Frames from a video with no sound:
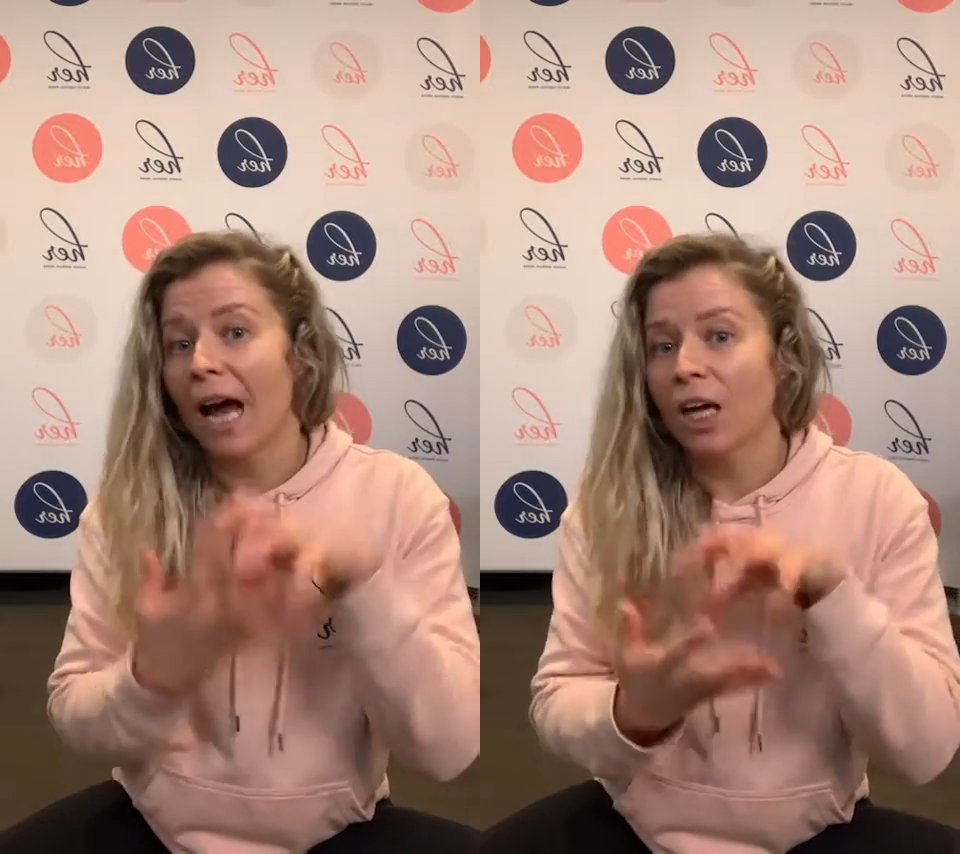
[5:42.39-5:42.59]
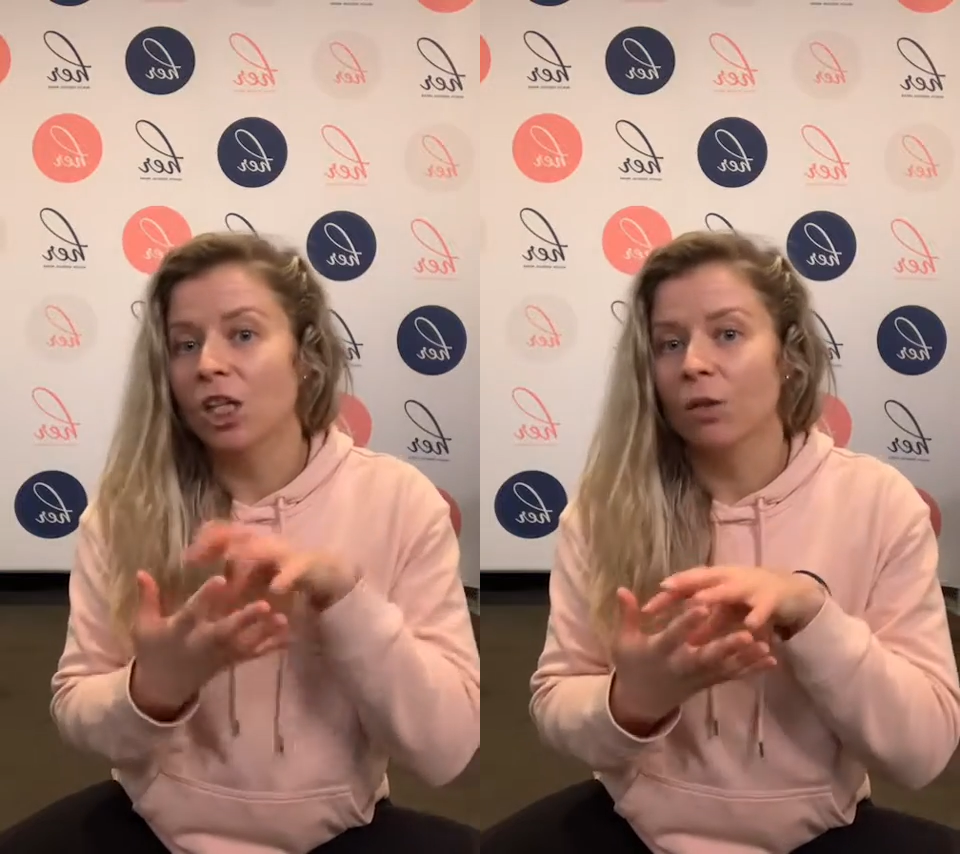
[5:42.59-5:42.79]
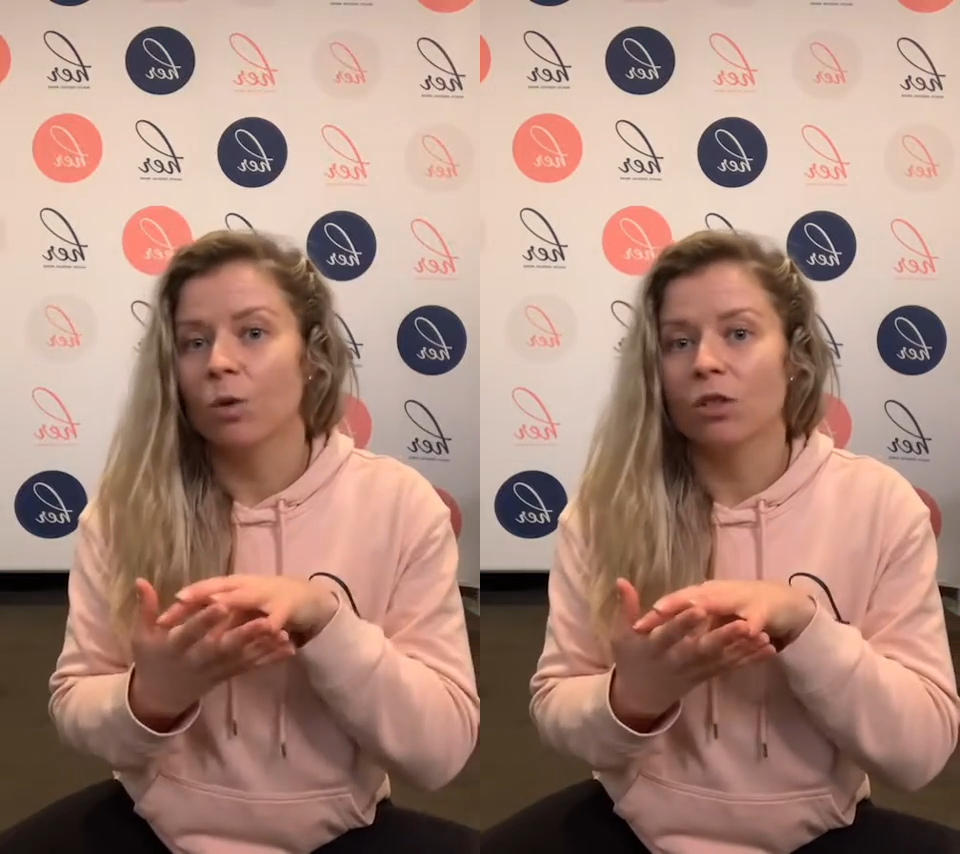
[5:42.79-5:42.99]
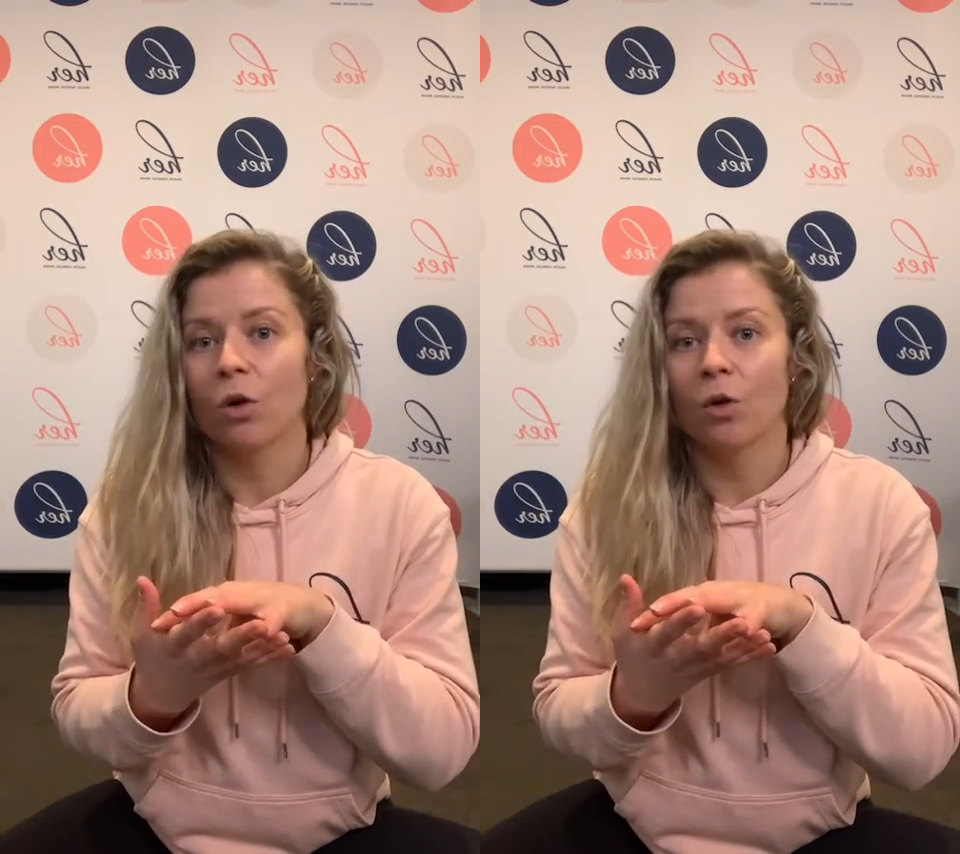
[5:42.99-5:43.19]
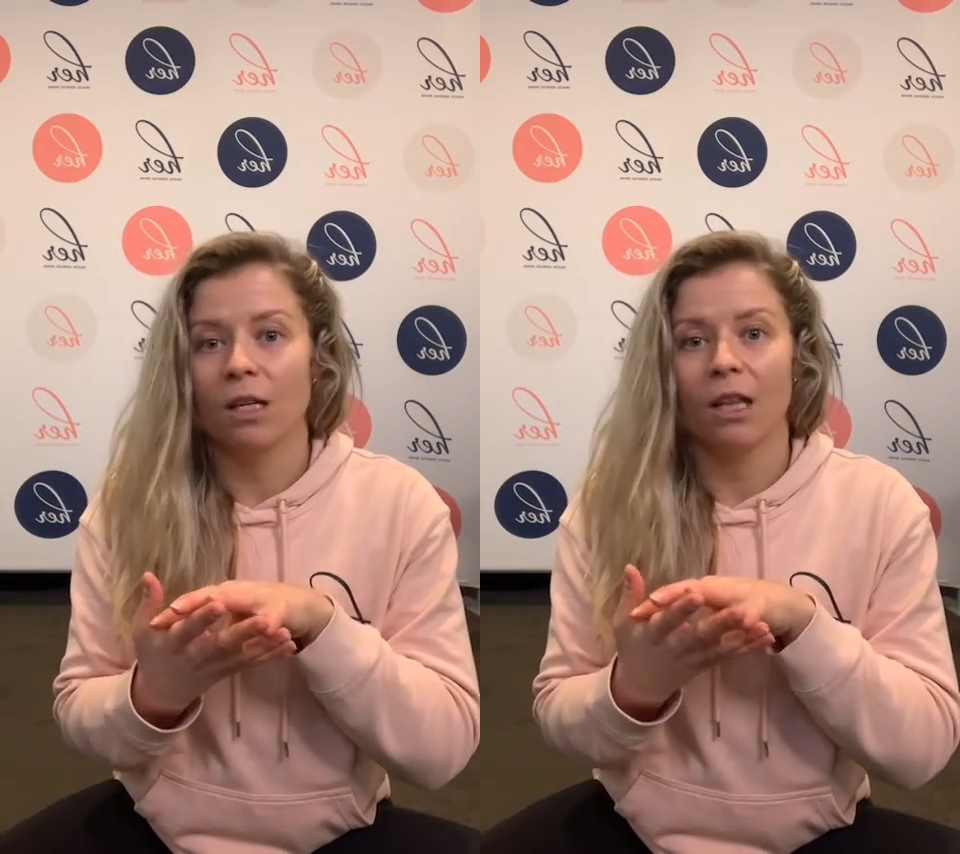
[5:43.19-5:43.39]
actually what's
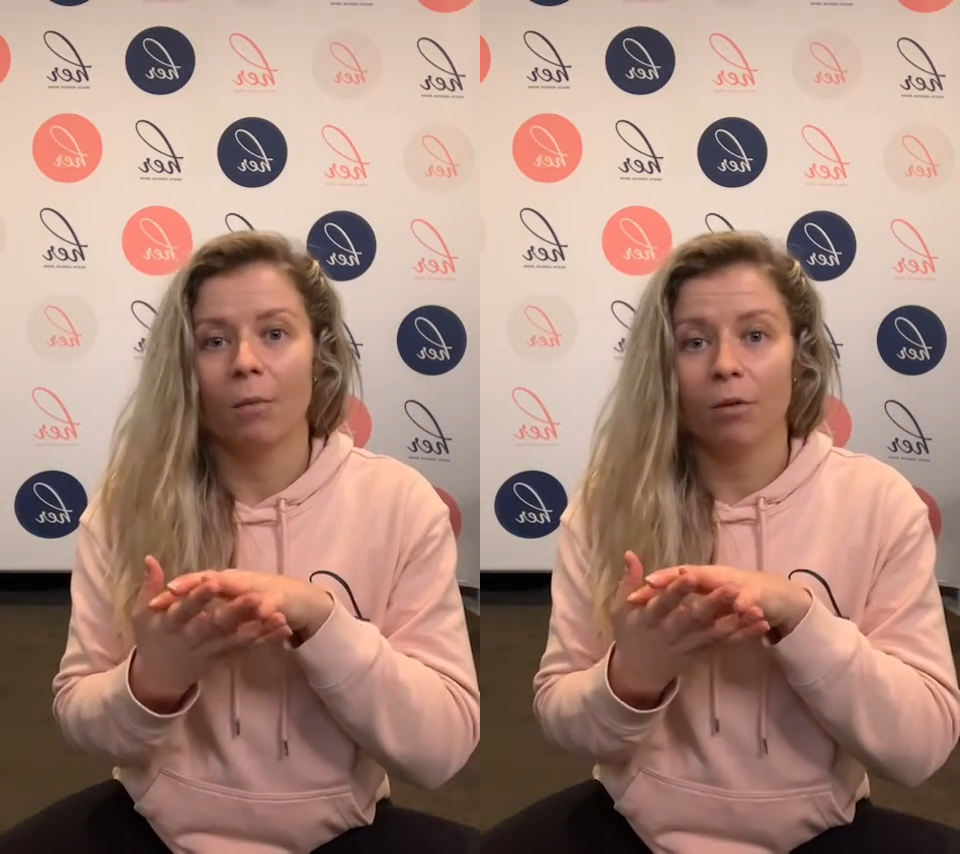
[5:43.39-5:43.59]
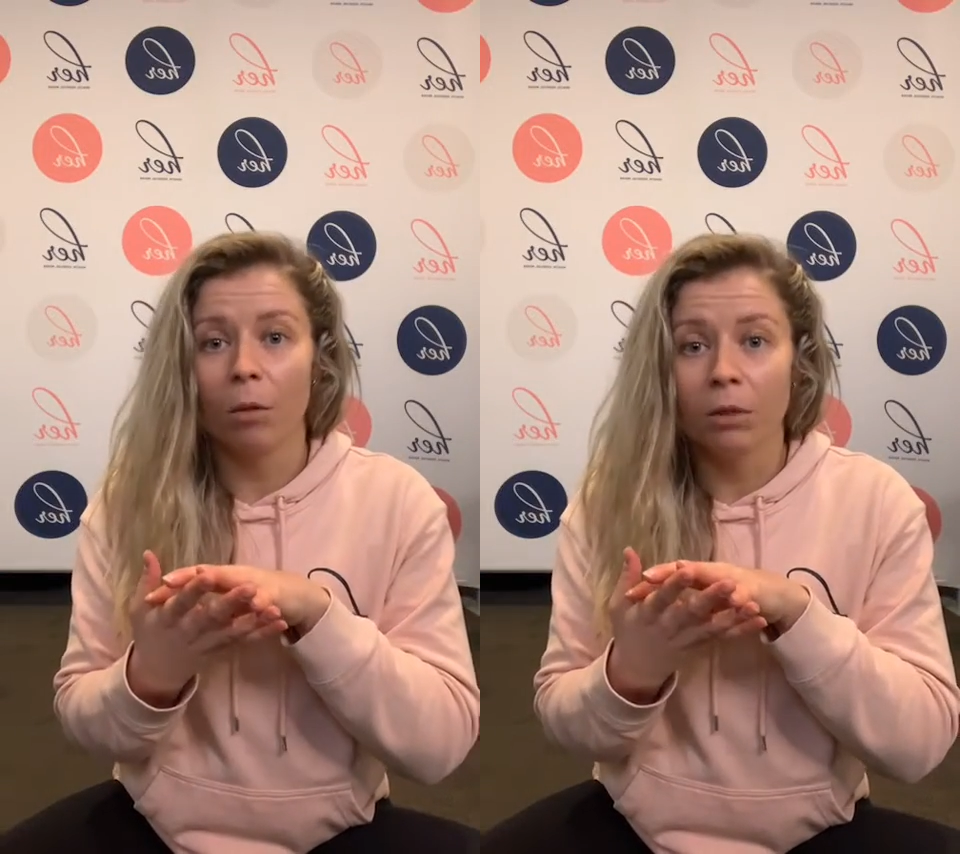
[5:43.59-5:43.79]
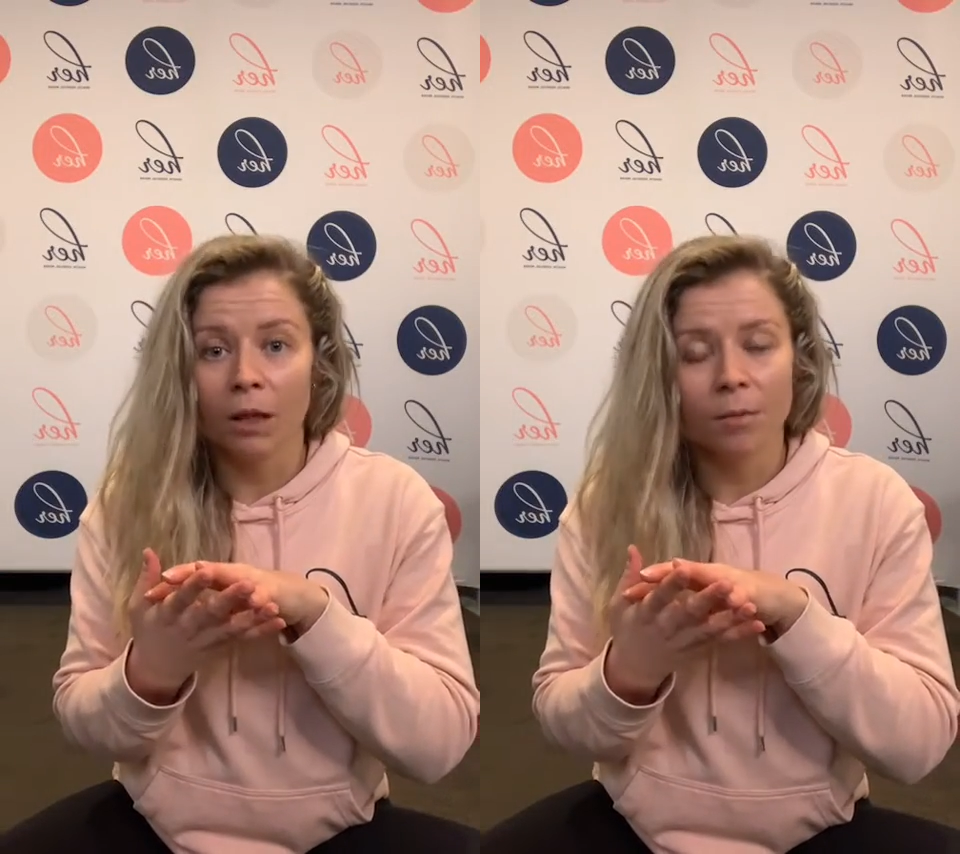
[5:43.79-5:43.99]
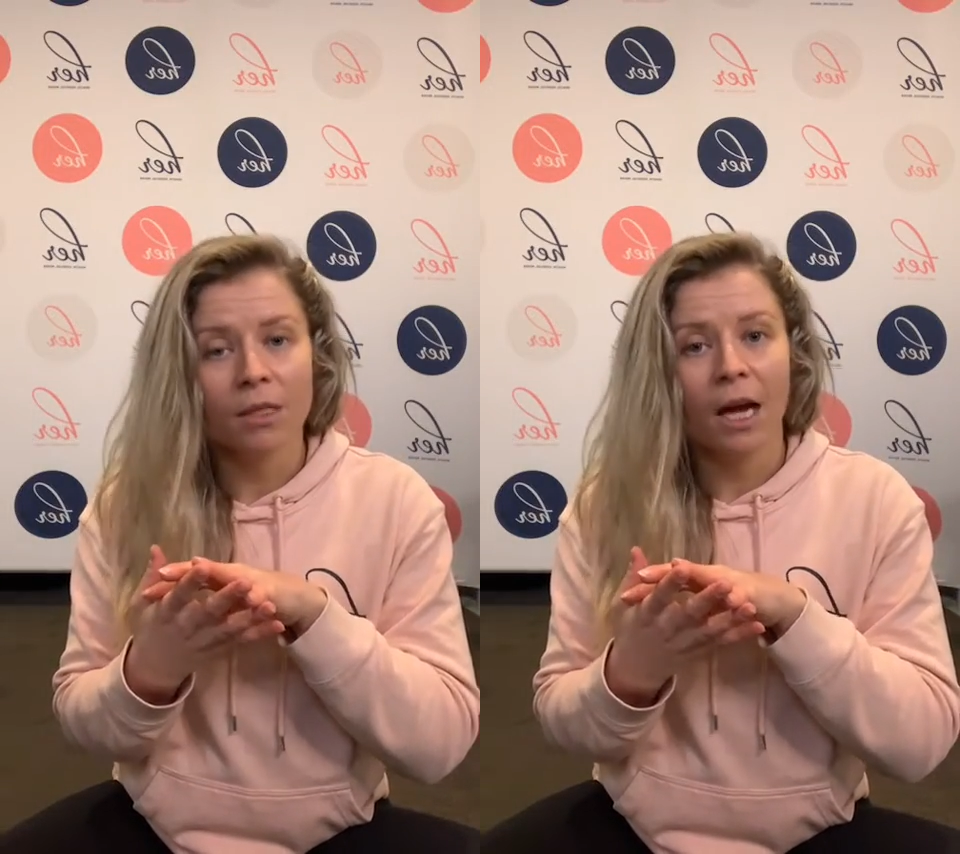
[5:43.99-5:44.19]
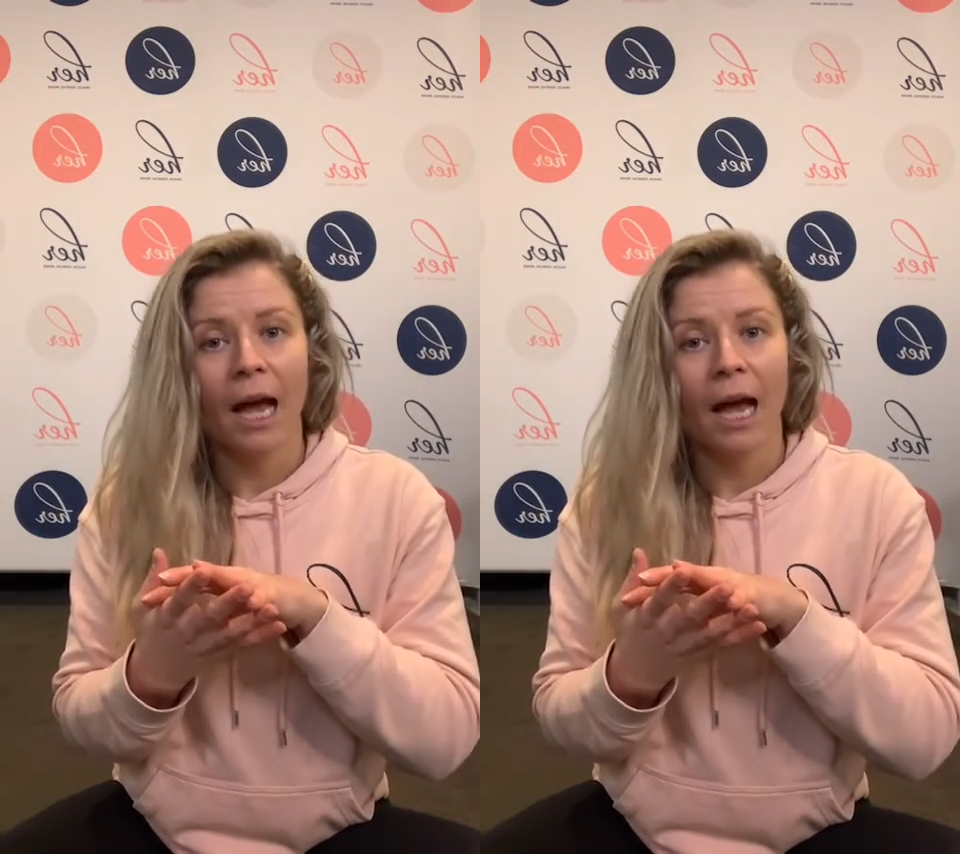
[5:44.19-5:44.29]
causing their problems